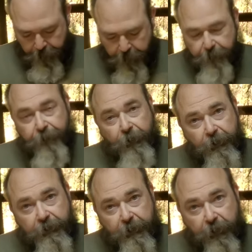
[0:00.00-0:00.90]
on there
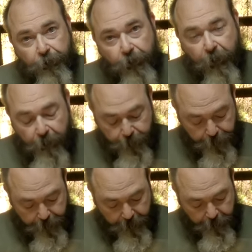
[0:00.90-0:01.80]
first, and then we'll go and
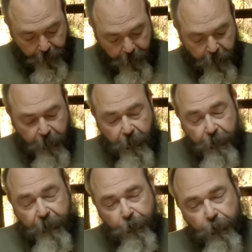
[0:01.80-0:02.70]
put it in there.
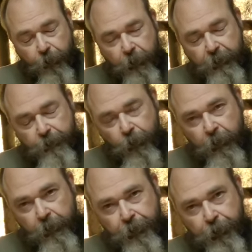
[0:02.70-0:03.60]
And then what it what
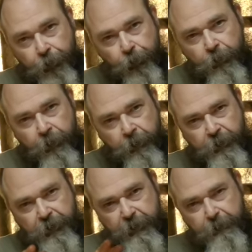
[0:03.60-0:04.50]
I'll do, it'll
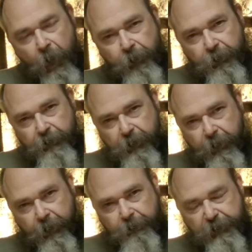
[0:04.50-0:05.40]
just smoke and
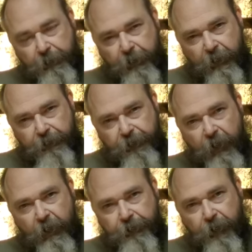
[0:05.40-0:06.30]
take up some of that
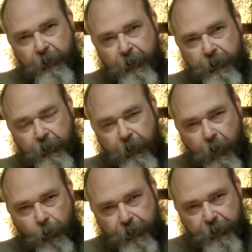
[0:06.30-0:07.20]
flavor in a
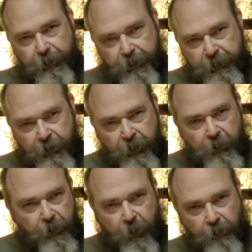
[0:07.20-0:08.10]
lower heat
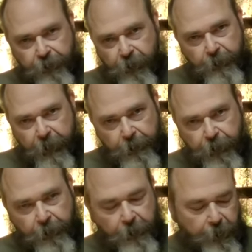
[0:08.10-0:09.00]
uh, for about
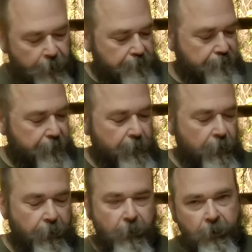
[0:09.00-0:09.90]
probably,
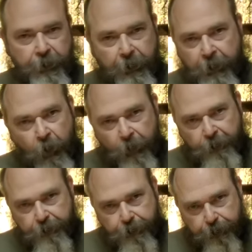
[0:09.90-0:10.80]
I, I don't know,
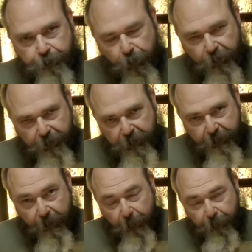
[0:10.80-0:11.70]
I'm pulling
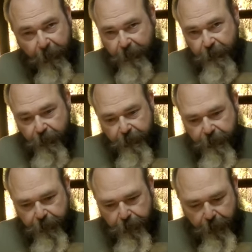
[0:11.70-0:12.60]
this out of my backside,
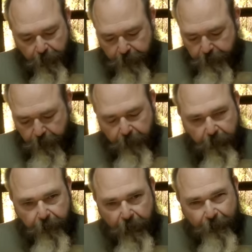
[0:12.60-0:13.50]
so who knows,
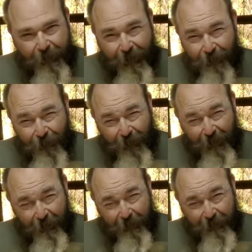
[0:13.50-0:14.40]
but maybe half an
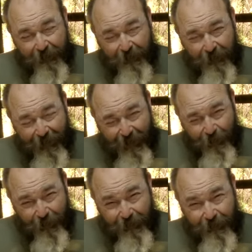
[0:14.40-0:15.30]
hour, an
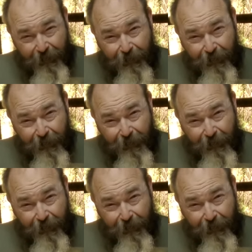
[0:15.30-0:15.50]
hour.